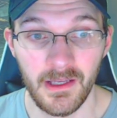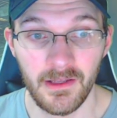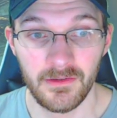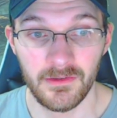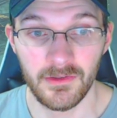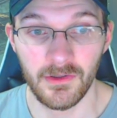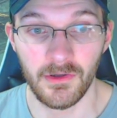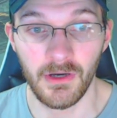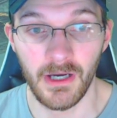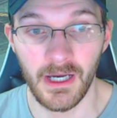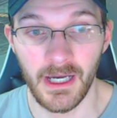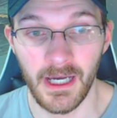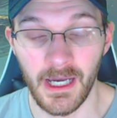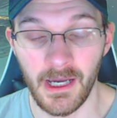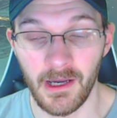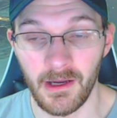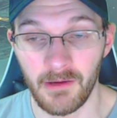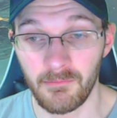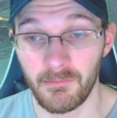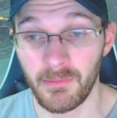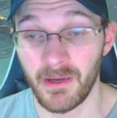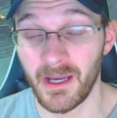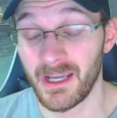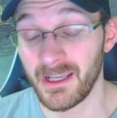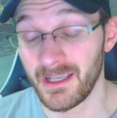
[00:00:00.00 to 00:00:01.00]
So,
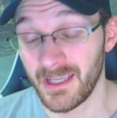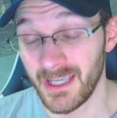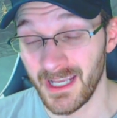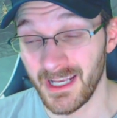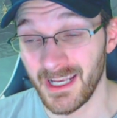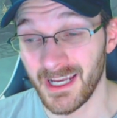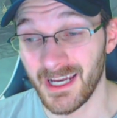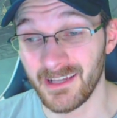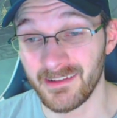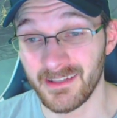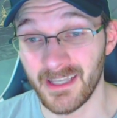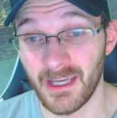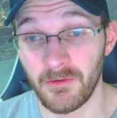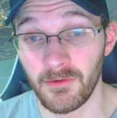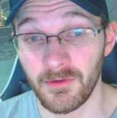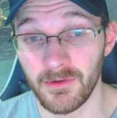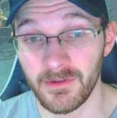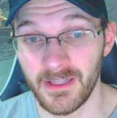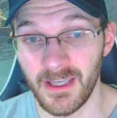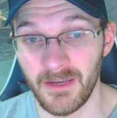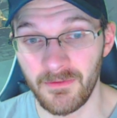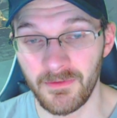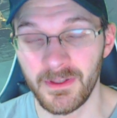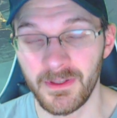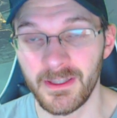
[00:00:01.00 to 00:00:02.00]
uh, but again, guys, I will
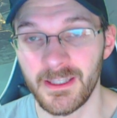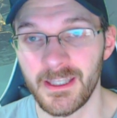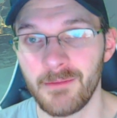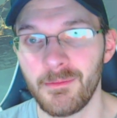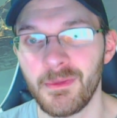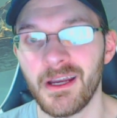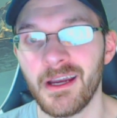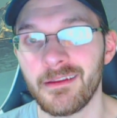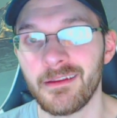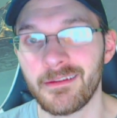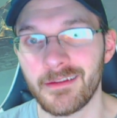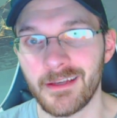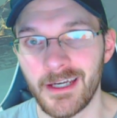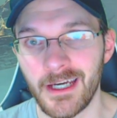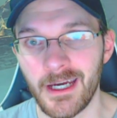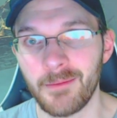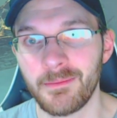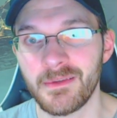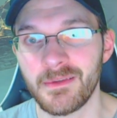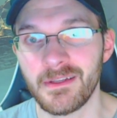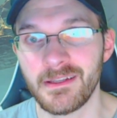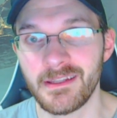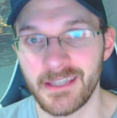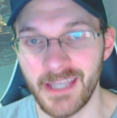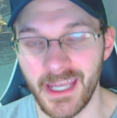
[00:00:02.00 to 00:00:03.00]
definitely keep you guys
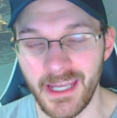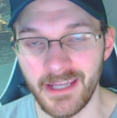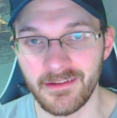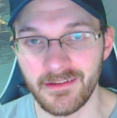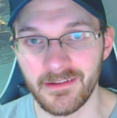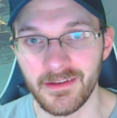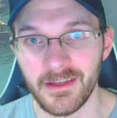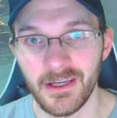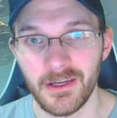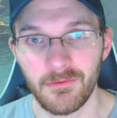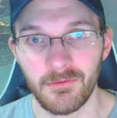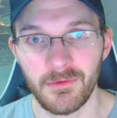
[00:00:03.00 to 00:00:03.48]
up to date